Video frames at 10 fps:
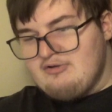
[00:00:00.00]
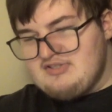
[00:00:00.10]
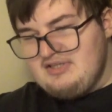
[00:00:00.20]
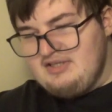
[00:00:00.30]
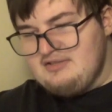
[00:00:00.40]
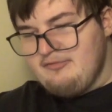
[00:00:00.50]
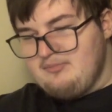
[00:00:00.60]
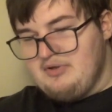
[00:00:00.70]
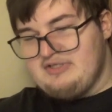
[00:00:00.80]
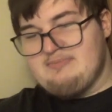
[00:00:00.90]
thinking of
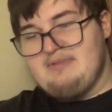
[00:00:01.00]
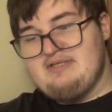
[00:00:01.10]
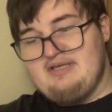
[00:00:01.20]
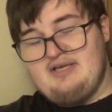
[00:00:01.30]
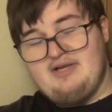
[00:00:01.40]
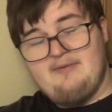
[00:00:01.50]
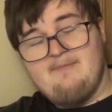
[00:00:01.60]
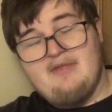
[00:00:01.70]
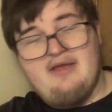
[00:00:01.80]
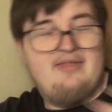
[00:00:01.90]
putting Spinda here,
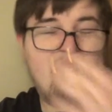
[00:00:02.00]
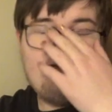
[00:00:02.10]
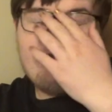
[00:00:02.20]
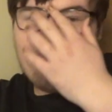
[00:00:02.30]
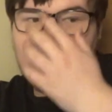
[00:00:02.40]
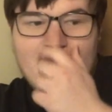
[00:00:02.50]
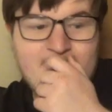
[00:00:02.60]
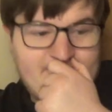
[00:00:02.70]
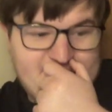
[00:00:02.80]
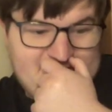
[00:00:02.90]
and then I remembered